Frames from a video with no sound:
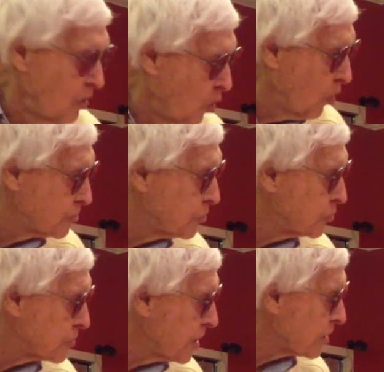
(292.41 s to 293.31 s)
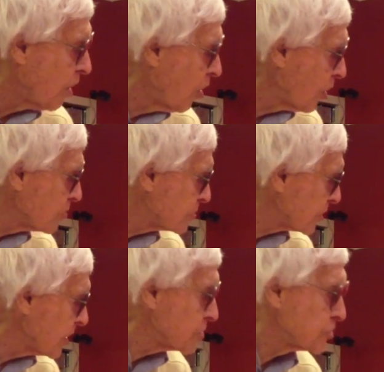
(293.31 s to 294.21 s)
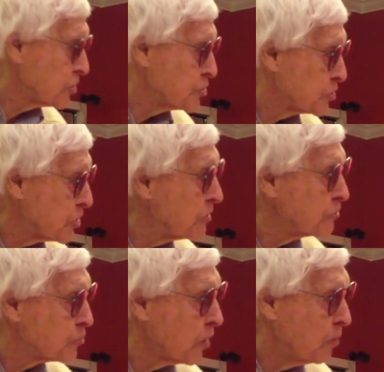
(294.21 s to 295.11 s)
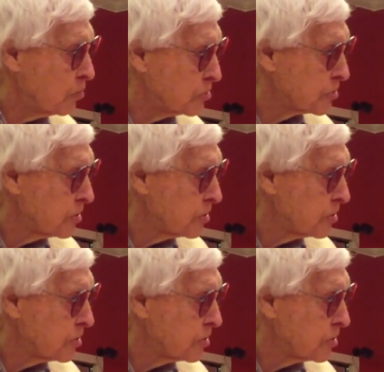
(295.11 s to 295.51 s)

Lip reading: or to take arms against a sea of troubles,